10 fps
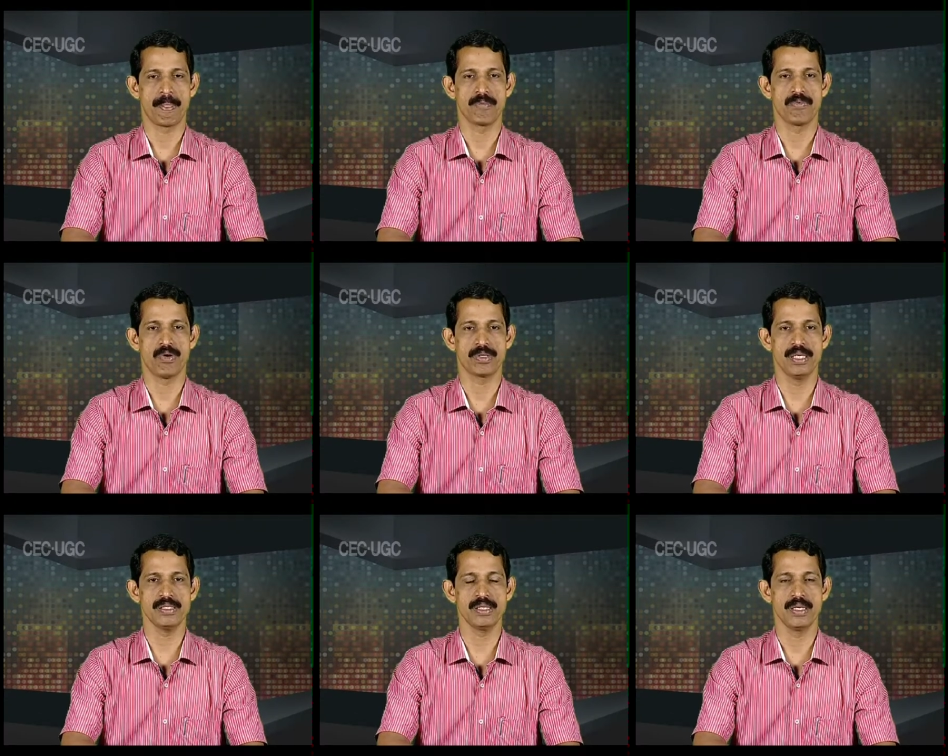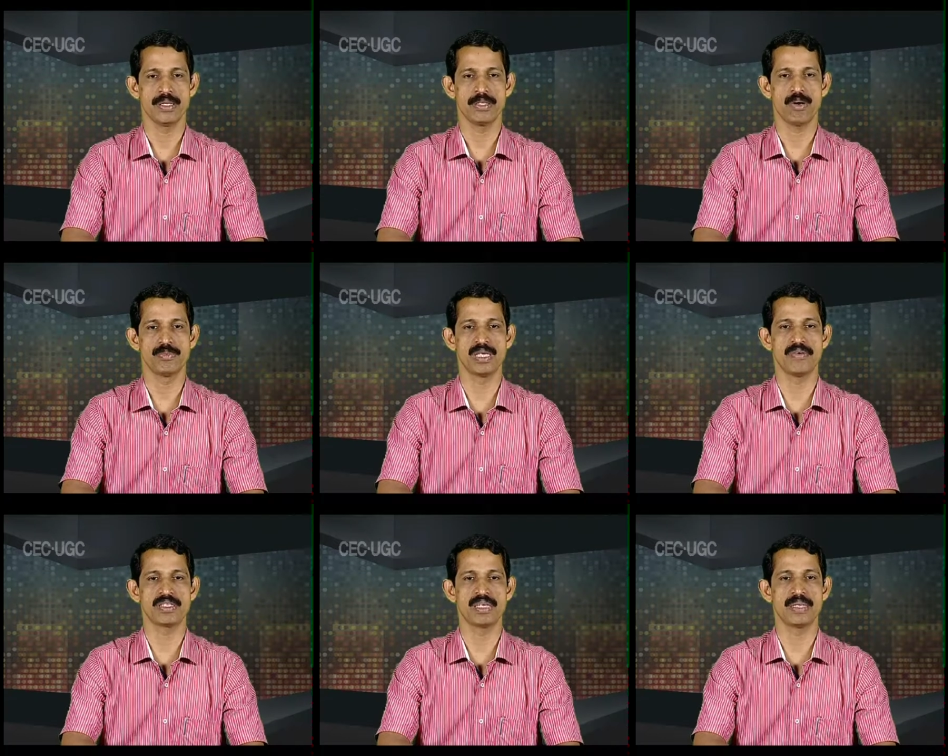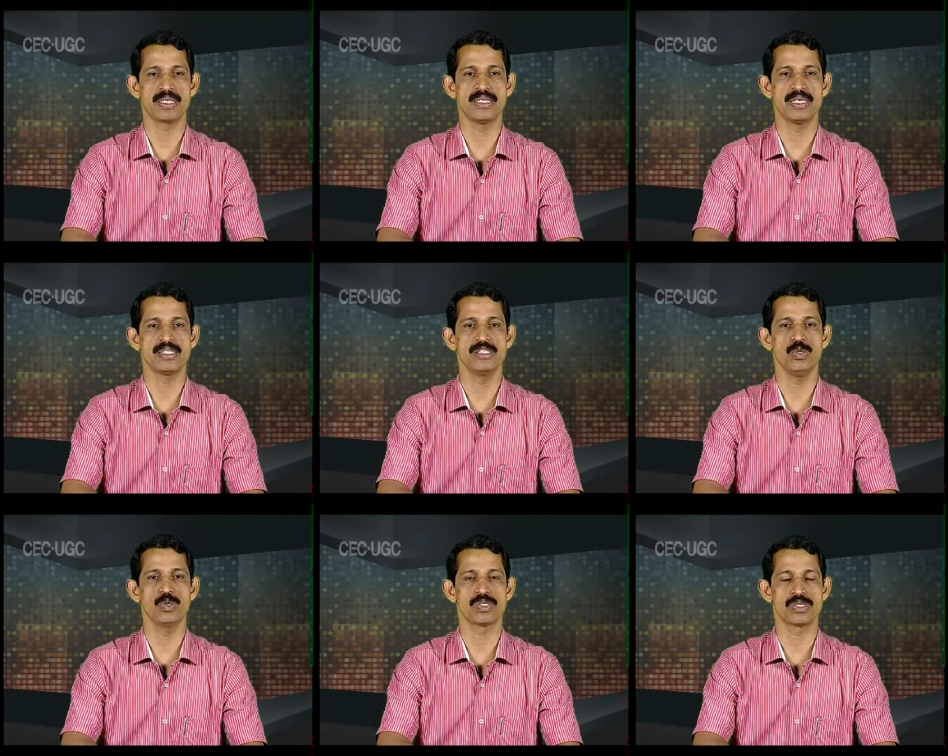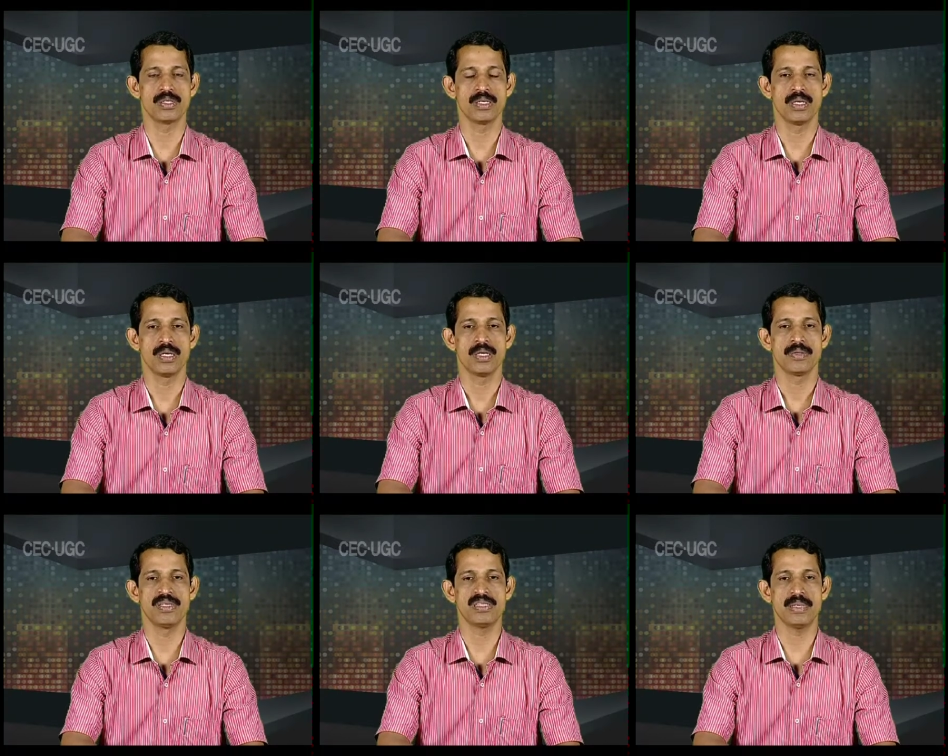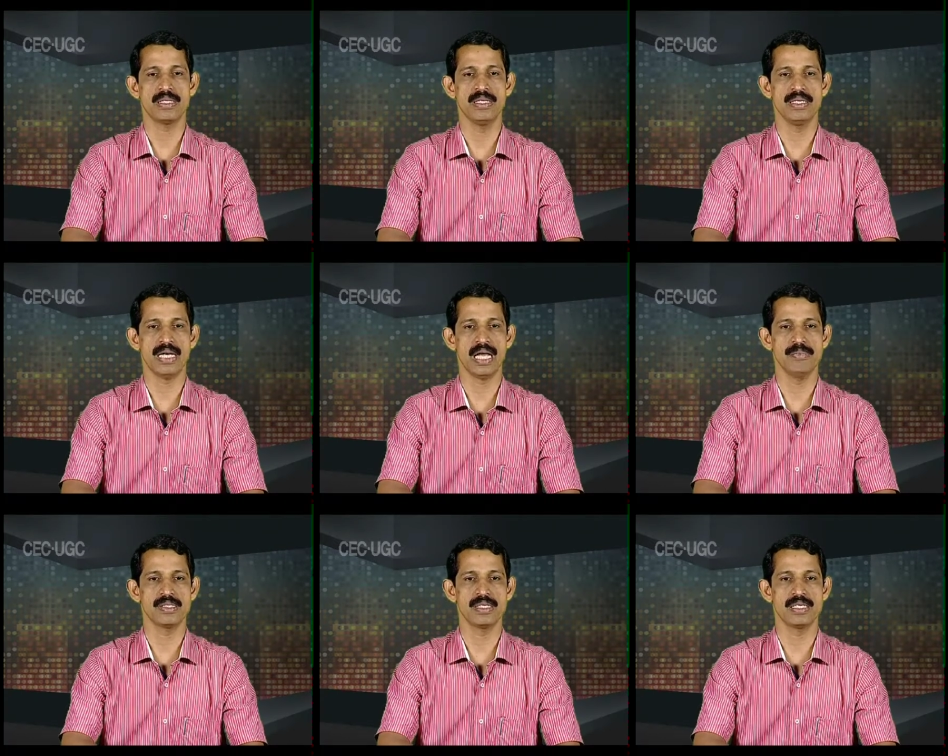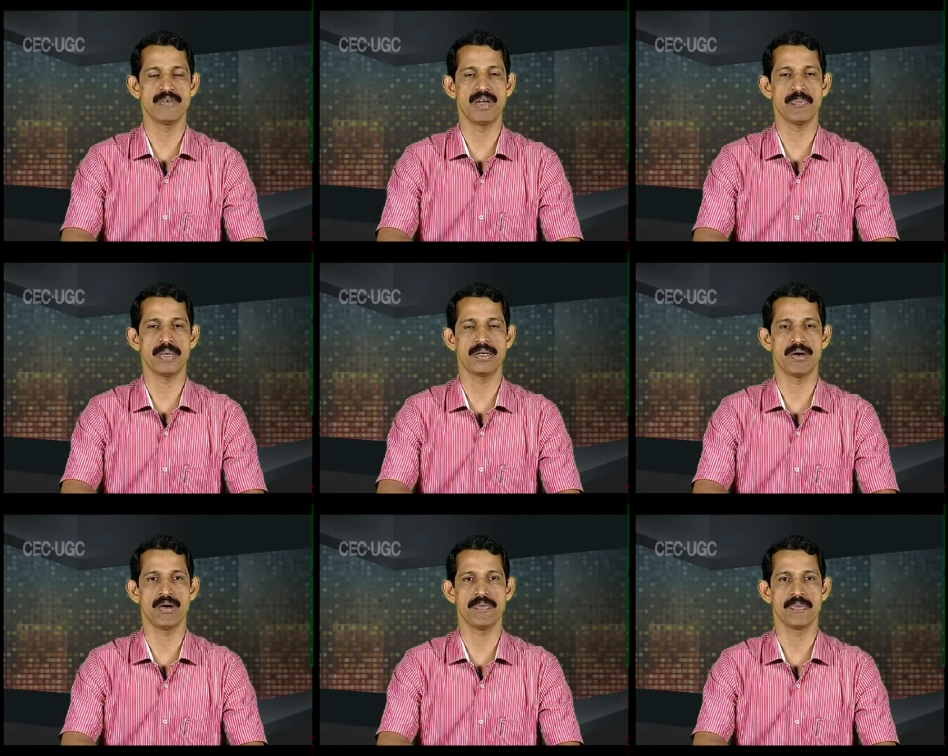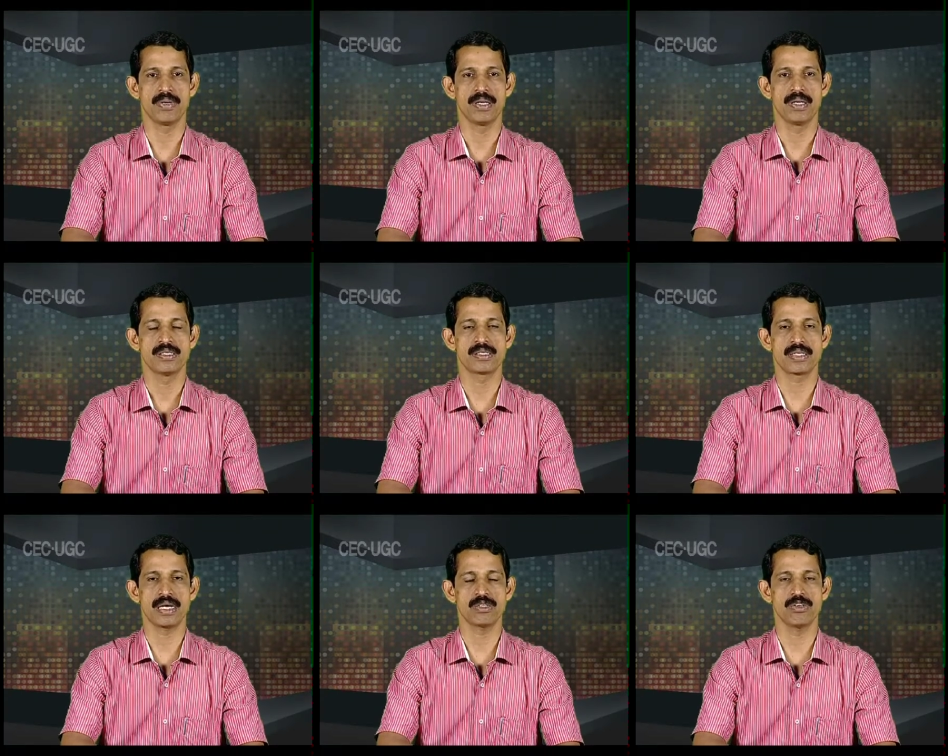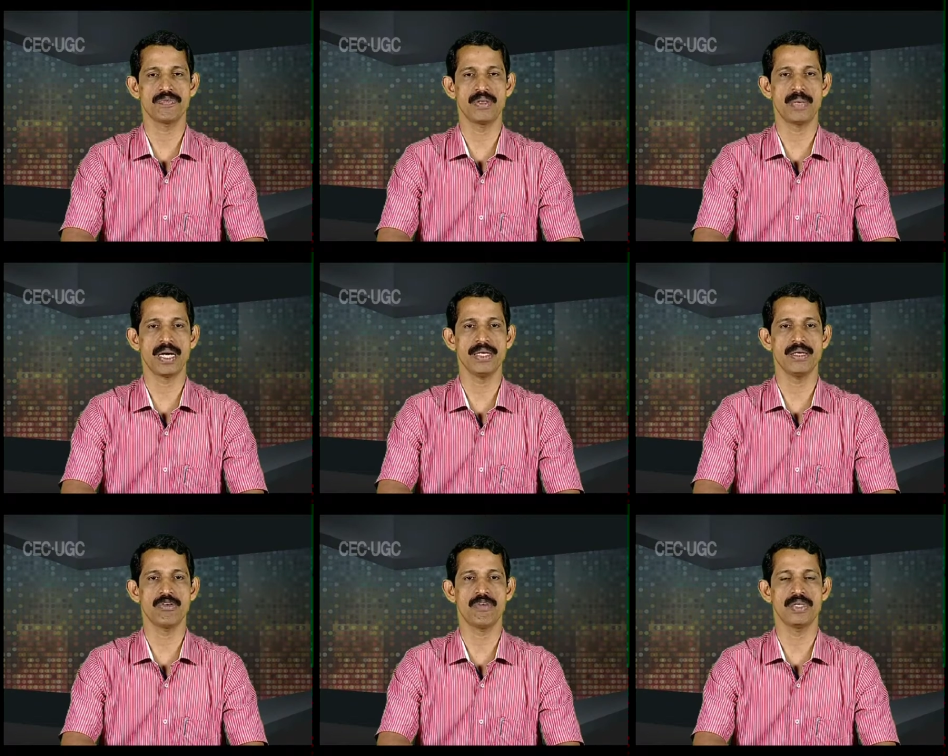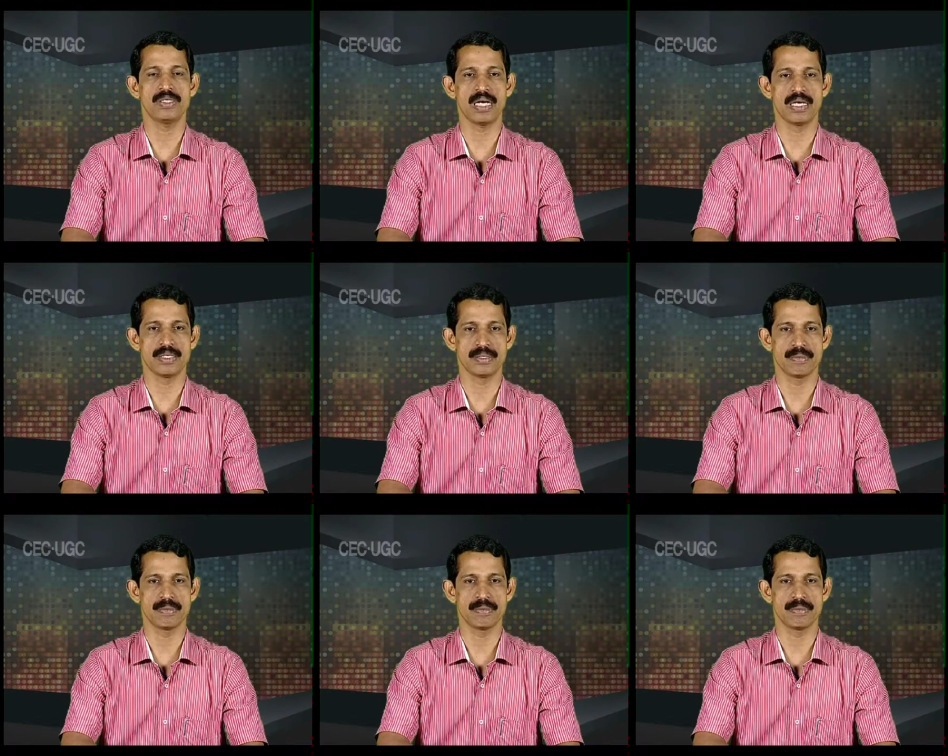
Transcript: For this, the observation method is used. This method helps in development of strength of the mind of the child.